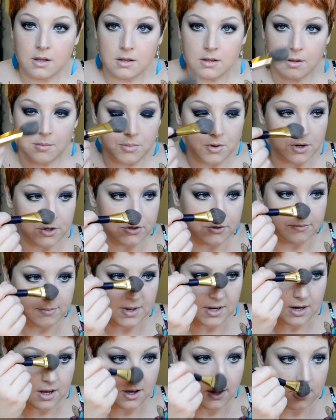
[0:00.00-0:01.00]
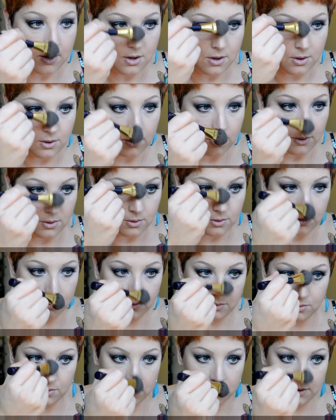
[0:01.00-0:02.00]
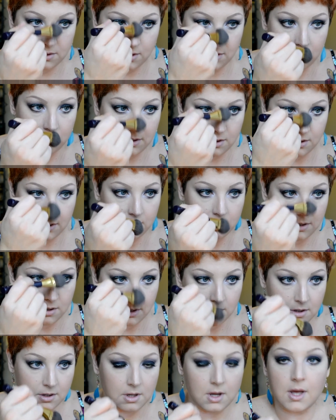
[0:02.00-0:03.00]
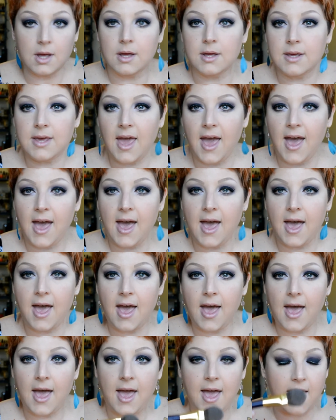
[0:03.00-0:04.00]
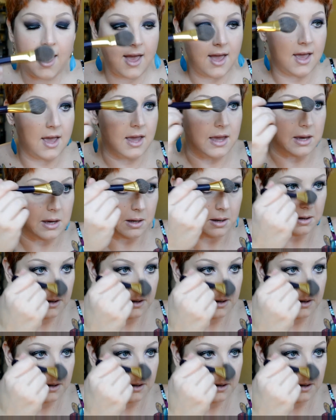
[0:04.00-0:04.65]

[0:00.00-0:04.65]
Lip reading: the bridge of my nose, yay,